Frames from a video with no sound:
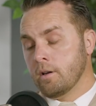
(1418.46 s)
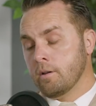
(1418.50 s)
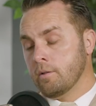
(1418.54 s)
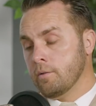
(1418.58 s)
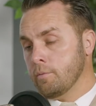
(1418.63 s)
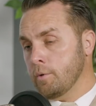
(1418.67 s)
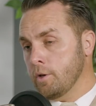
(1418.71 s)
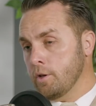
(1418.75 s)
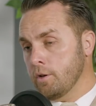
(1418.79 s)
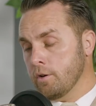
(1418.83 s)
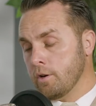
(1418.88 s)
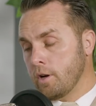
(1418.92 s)
I
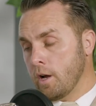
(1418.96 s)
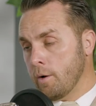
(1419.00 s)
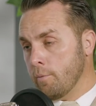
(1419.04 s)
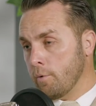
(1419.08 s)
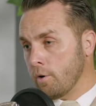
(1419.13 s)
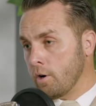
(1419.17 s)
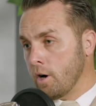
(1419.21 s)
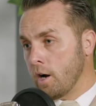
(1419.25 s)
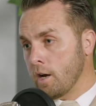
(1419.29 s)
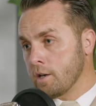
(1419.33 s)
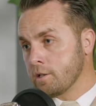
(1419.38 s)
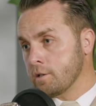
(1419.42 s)
mean, you come
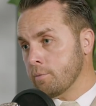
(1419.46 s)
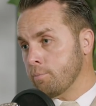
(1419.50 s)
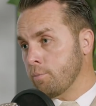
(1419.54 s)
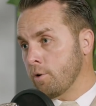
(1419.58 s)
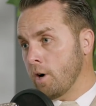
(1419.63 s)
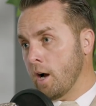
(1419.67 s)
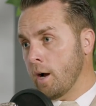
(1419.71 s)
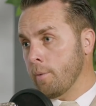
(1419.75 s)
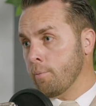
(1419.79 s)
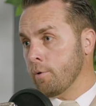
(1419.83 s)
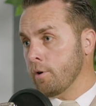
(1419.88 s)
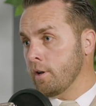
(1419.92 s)
across a
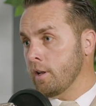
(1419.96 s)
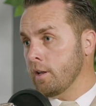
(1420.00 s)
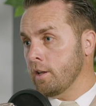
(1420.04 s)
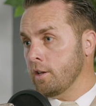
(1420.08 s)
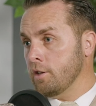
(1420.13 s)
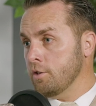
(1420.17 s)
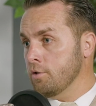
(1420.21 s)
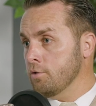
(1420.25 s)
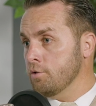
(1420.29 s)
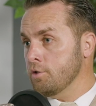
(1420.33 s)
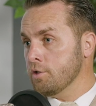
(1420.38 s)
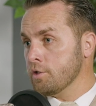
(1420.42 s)
property that
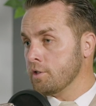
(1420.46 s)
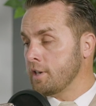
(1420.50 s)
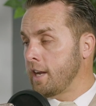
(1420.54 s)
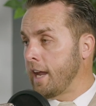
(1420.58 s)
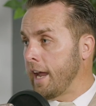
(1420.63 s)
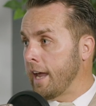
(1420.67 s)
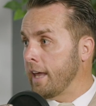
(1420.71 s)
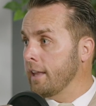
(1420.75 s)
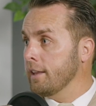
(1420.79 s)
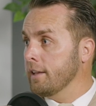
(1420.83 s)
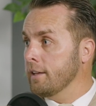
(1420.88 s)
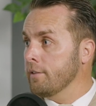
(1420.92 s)
you just
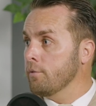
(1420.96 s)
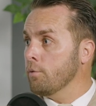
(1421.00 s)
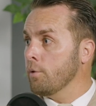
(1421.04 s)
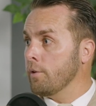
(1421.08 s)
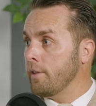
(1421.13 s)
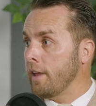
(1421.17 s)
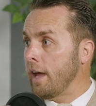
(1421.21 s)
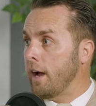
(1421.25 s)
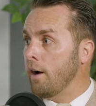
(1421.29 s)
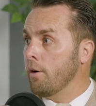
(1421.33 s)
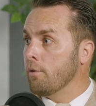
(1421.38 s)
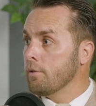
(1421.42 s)
can't live
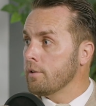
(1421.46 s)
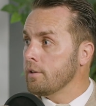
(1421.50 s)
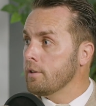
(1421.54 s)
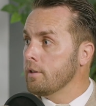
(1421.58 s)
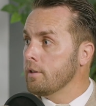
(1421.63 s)
without